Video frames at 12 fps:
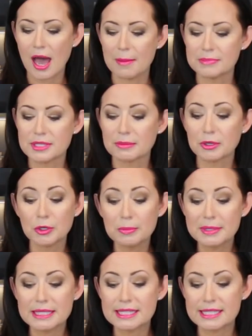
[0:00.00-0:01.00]
some
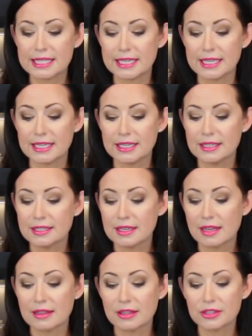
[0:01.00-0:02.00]
cumin seed,
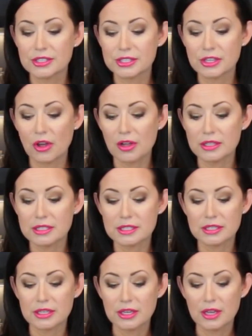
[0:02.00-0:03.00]
a little
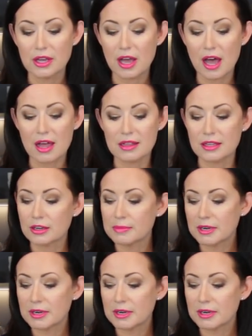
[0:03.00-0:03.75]
salt, a little